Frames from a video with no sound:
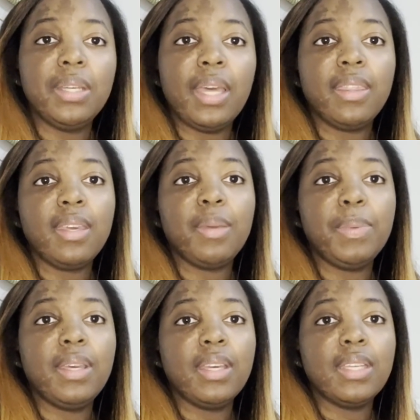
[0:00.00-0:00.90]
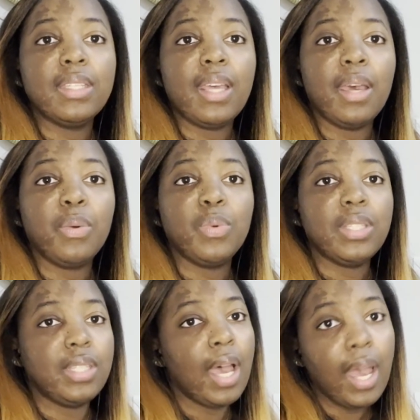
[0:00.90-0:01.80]
I think because I was
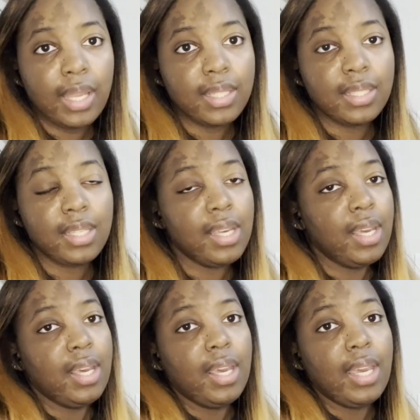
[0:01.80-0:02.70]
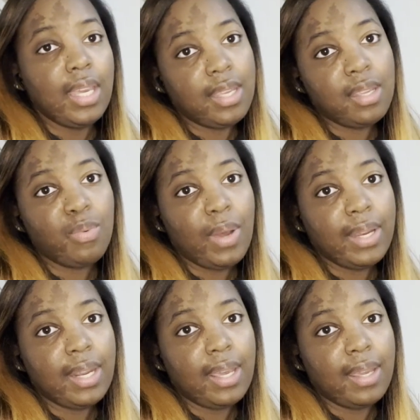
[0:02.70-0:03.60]
not in
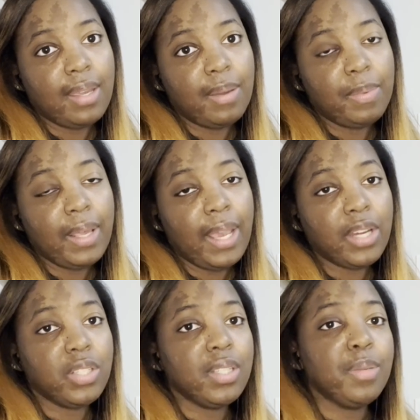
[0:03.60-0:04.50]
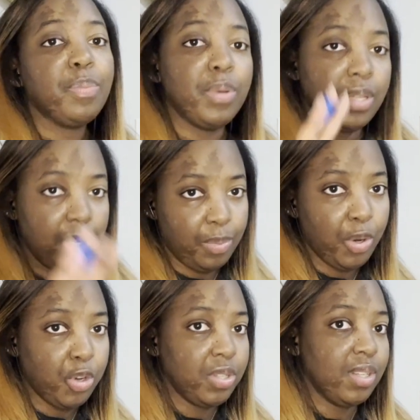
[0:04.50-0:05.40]
YNAB, like actually putting in
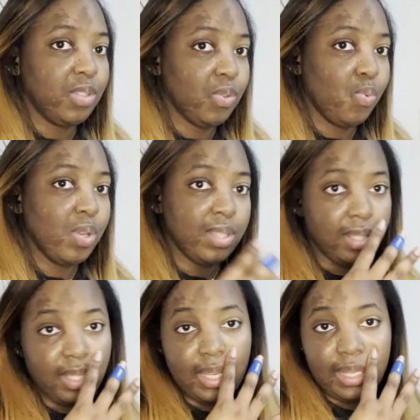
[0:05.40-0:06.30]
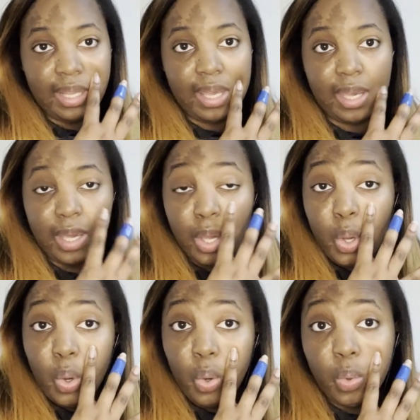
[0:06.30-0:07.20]
purchases, so I wasn't seeing like
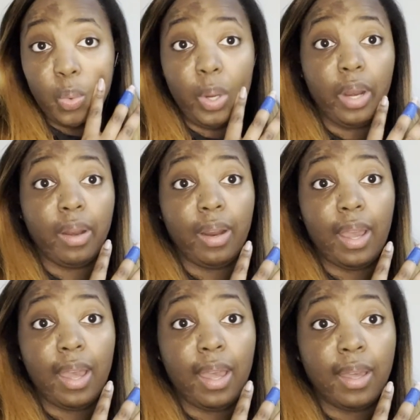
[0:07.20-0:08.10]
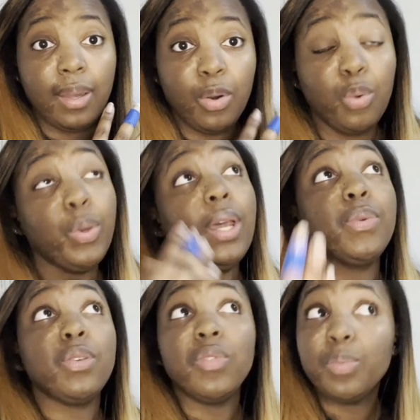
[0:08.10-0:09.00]
where when I was
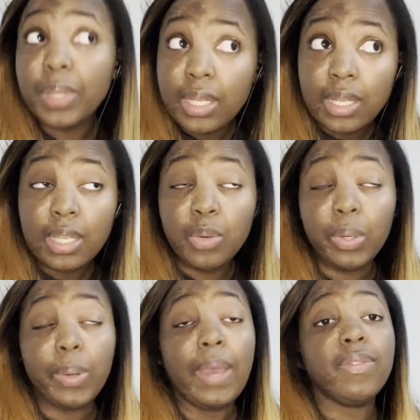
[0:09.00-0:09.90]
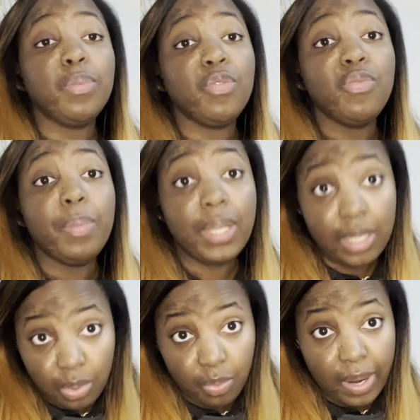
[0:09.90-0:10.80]
overspending, when I would have to move money
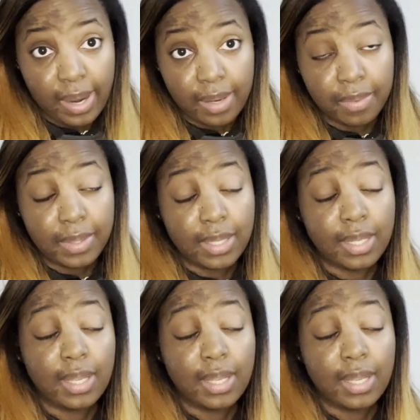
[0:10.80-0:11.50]
around.